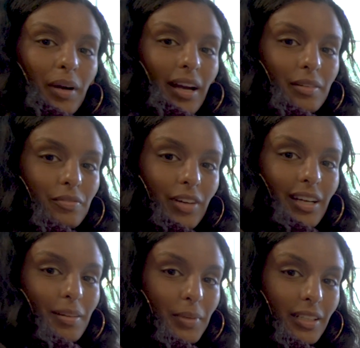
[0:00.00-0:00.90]

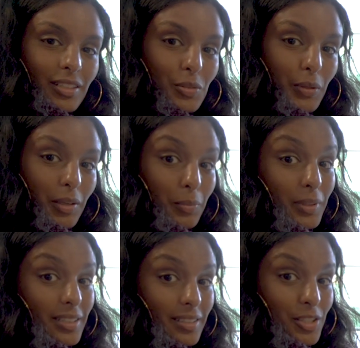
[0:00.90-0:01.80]
I've been enjoying a
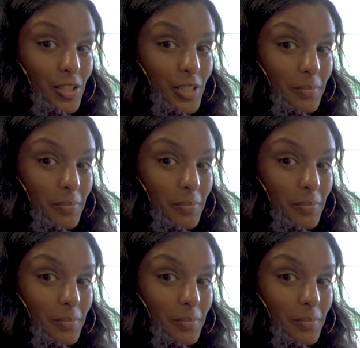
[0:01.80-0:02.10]
really delicious